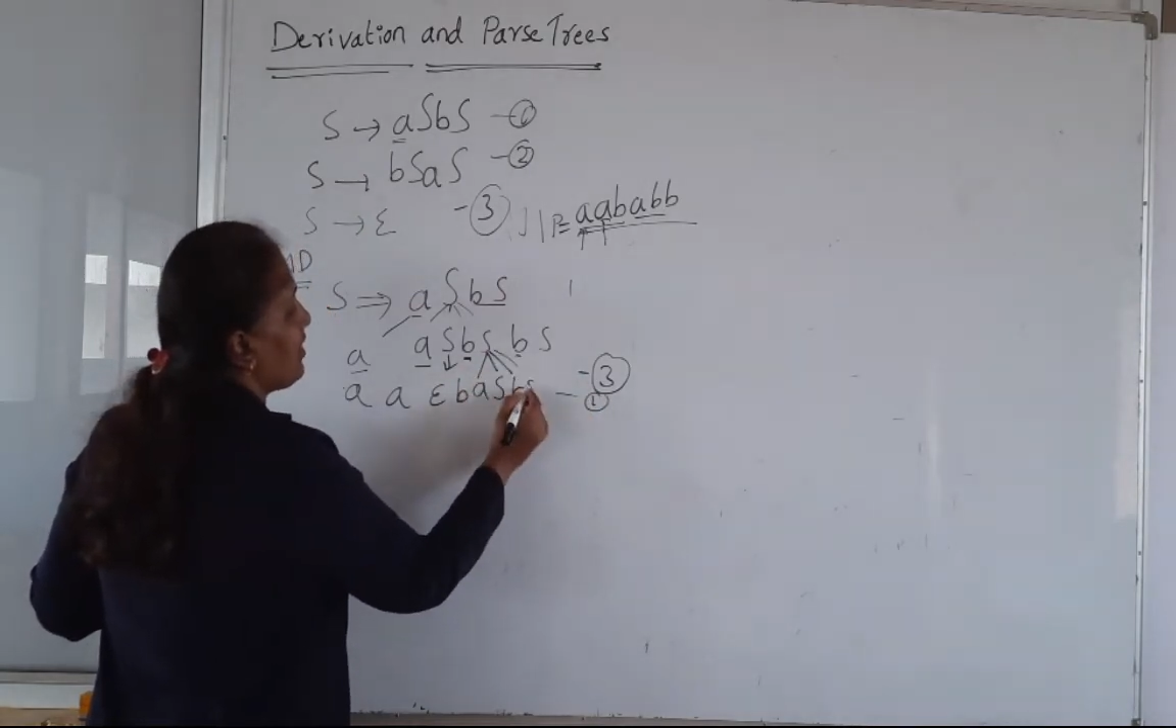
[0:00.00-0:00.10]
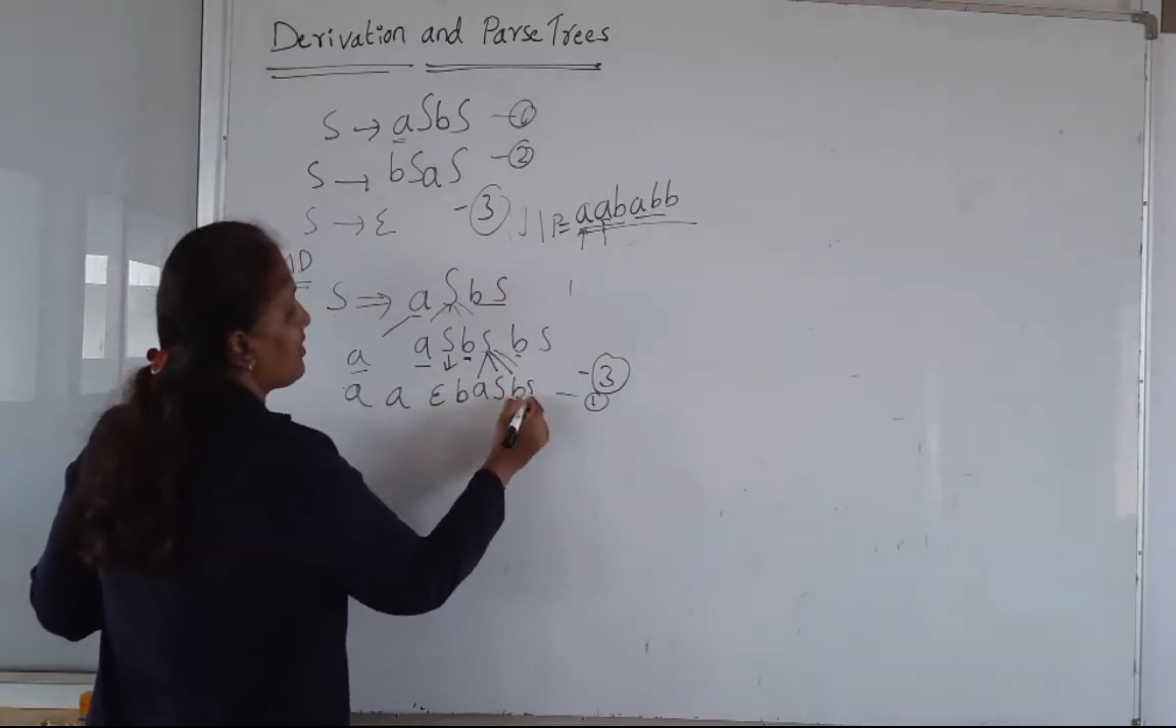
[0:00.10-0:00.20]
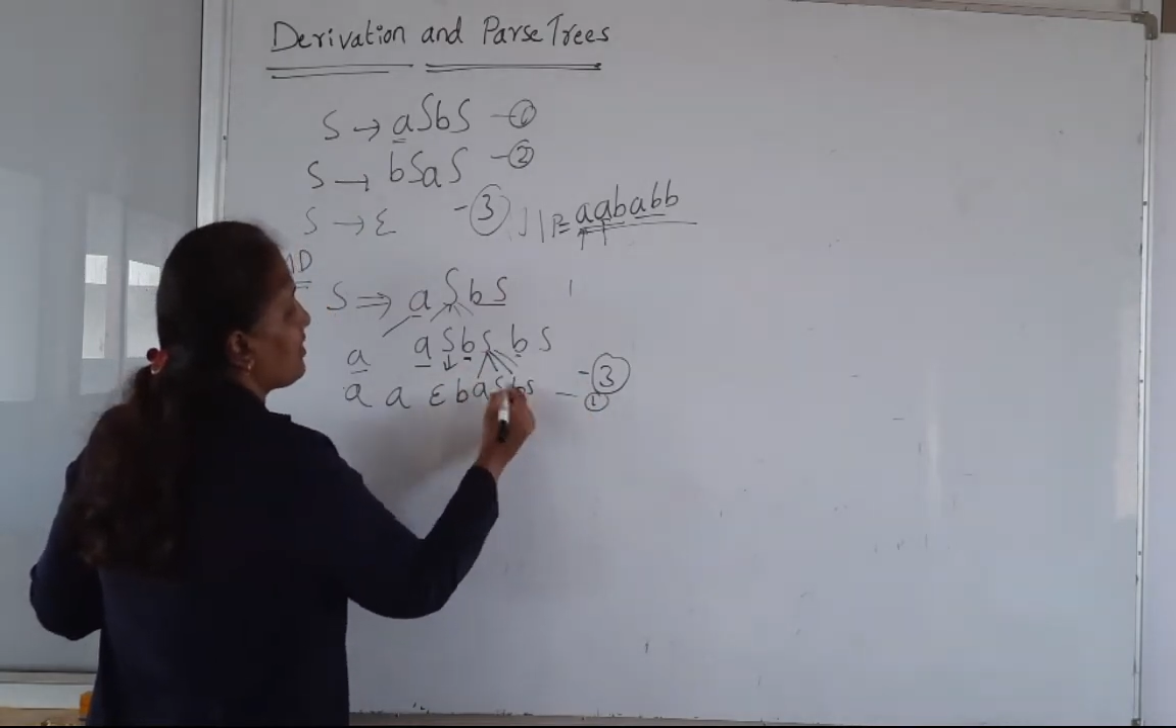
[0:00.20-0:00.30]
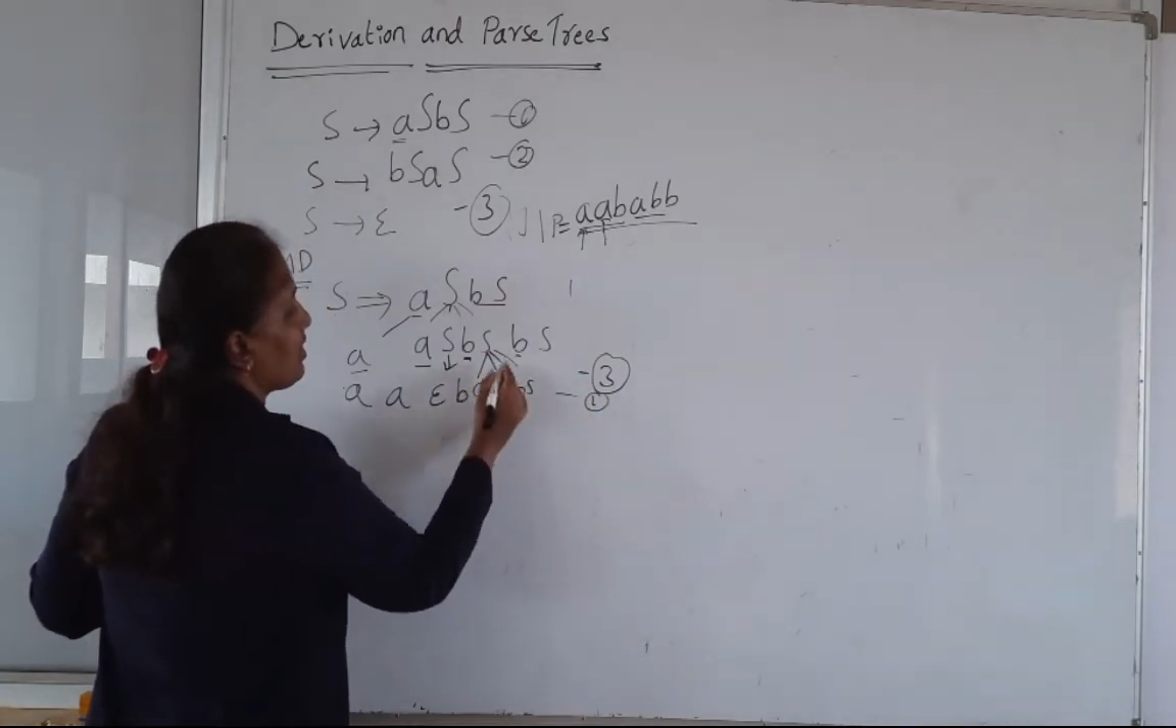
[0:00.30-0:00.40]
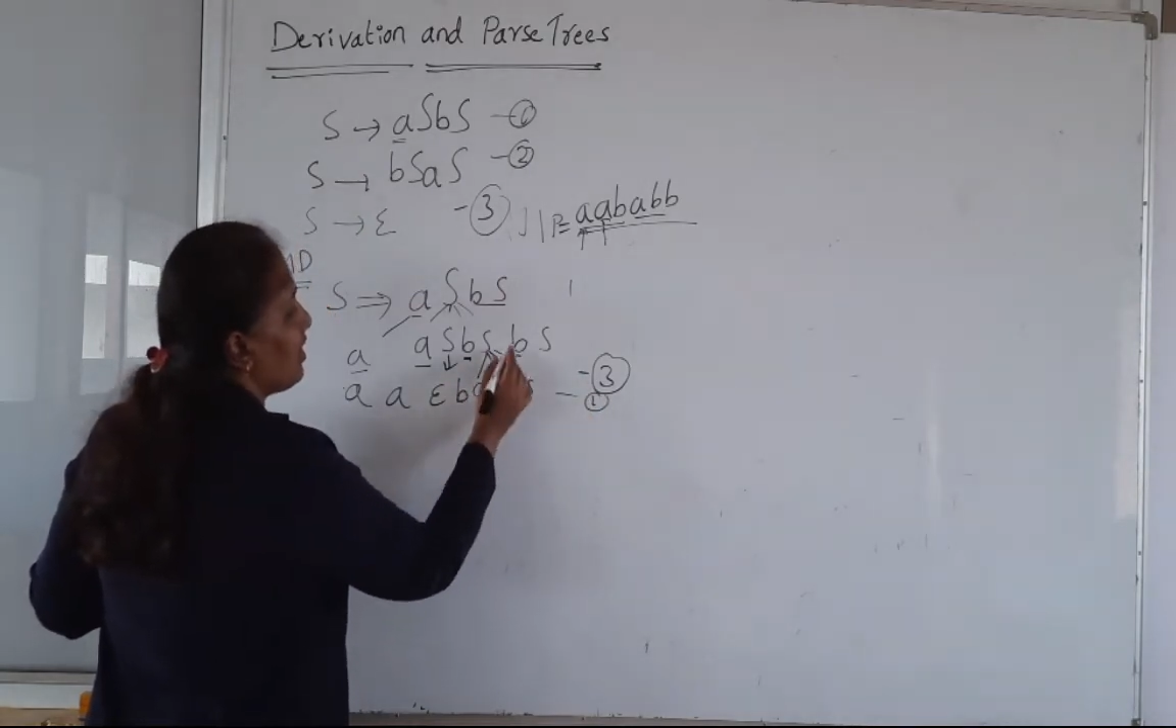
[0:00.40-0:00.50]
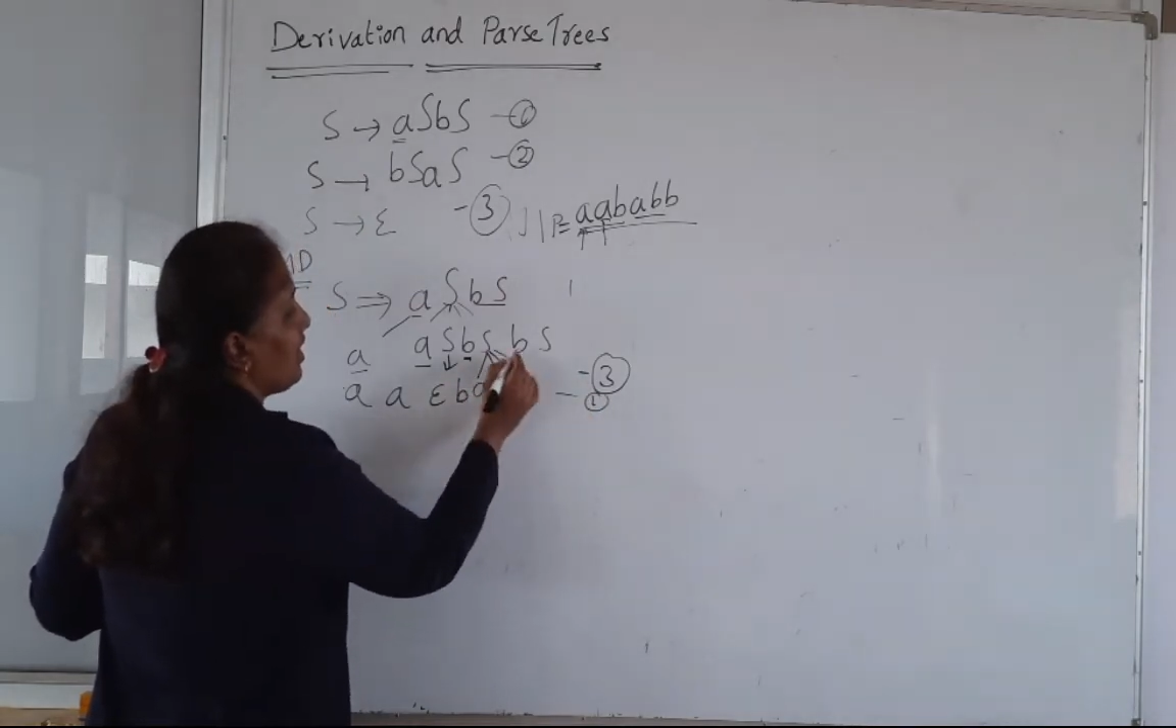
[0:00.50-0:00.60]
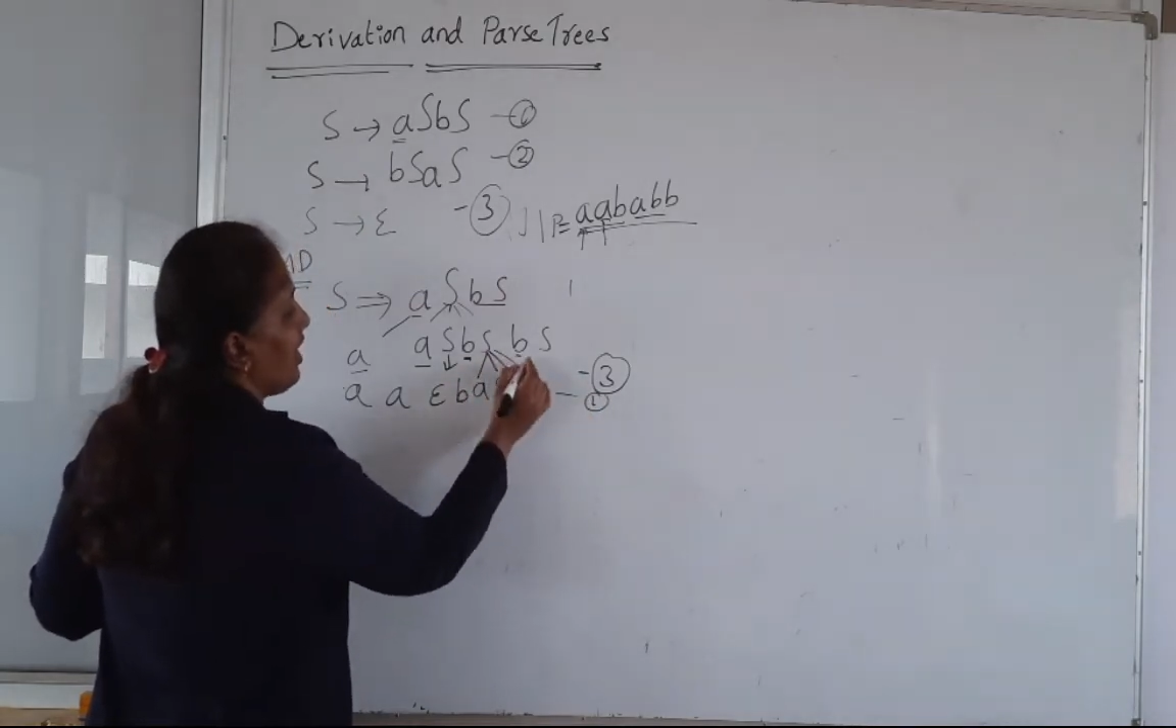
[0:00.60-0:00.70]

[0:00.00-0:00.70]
S,